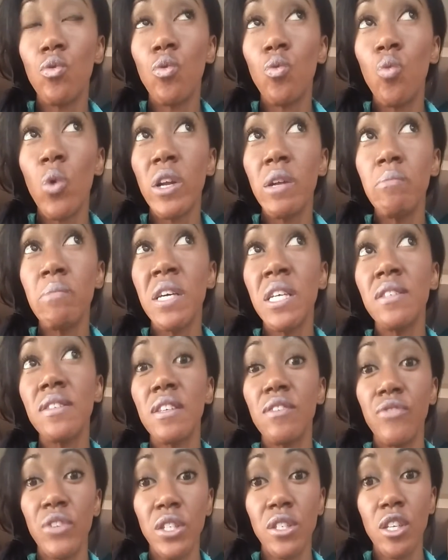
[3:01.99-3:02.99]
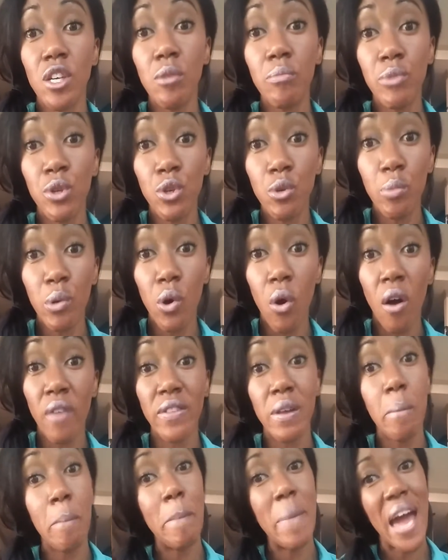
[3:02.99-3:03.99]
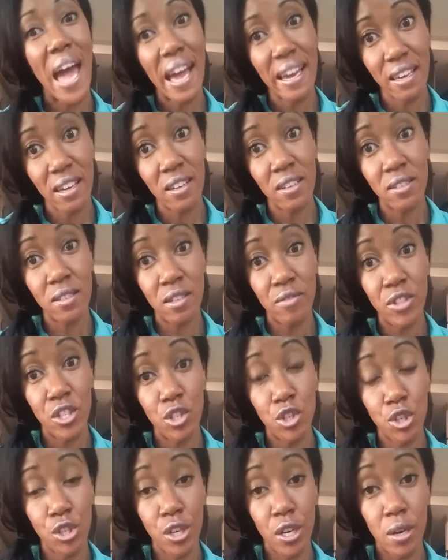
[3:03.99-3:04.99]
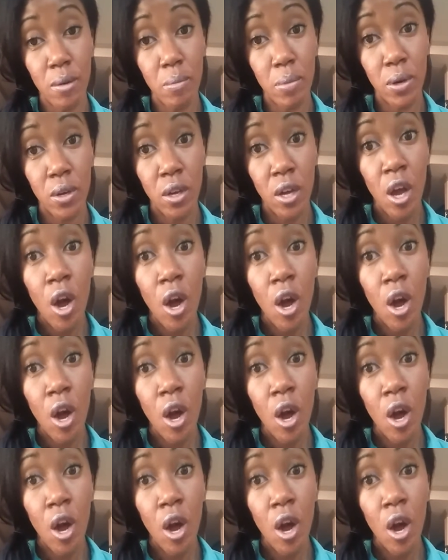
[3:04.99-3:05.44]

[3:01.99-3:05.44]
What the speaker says: what it means if it's commutable on the back end of the trip,